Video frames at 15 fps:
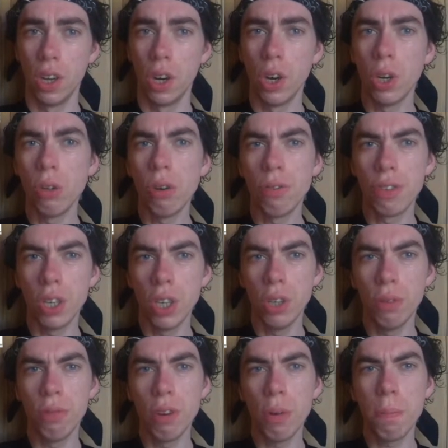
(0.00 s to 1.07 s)
All of you
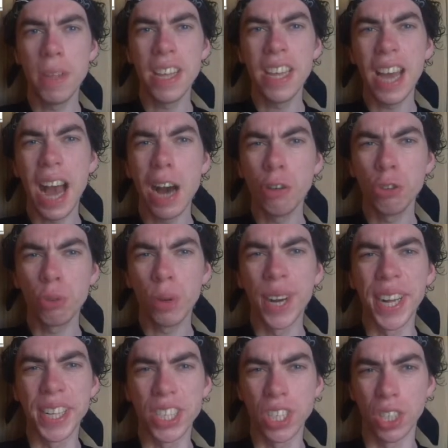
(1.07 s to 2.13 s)
will be
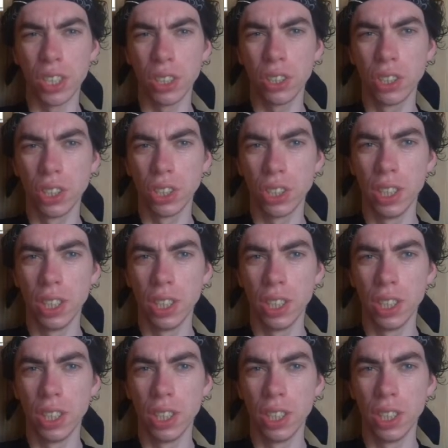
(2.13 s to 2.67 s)
outraged.